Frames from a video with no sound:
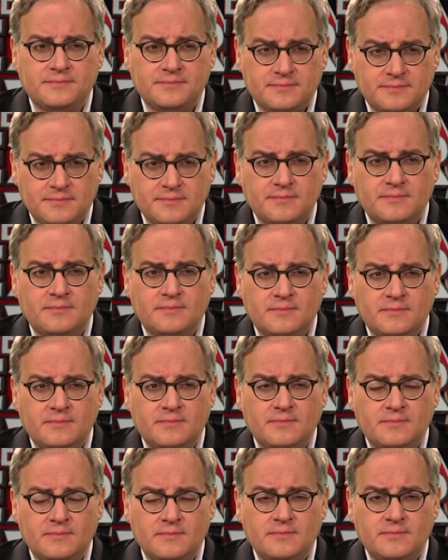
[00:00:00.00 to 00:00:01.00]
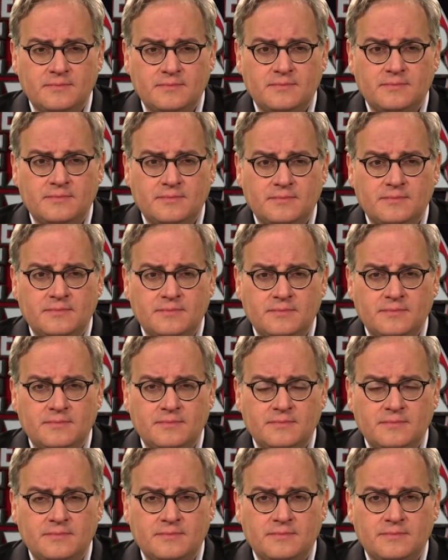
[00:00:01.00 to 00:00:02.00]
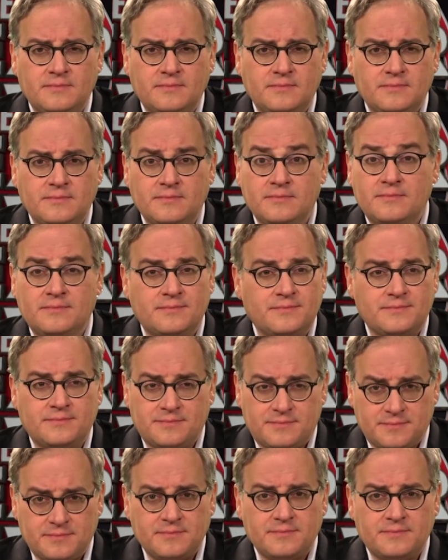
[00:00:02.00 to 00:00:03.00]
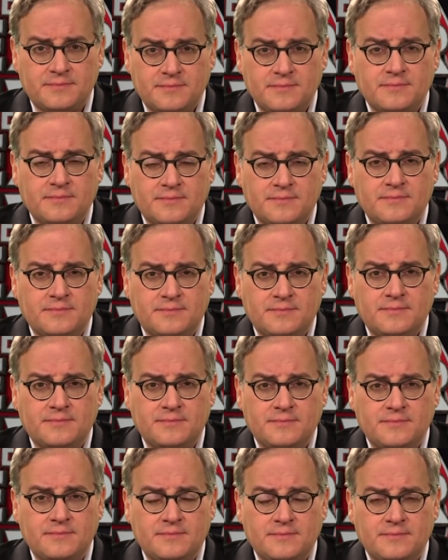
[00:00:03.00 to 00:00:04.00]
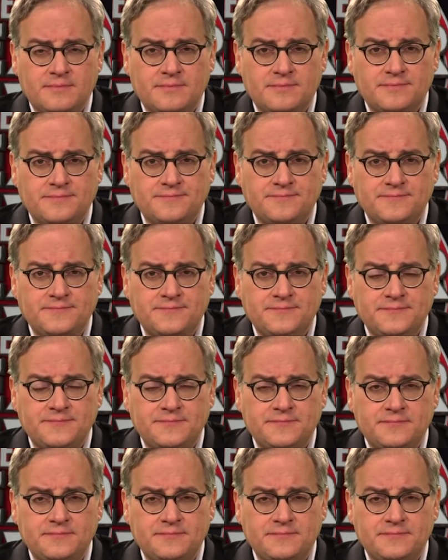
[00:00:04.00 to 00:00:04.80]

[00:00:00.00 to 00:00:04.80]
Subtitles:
[no speech]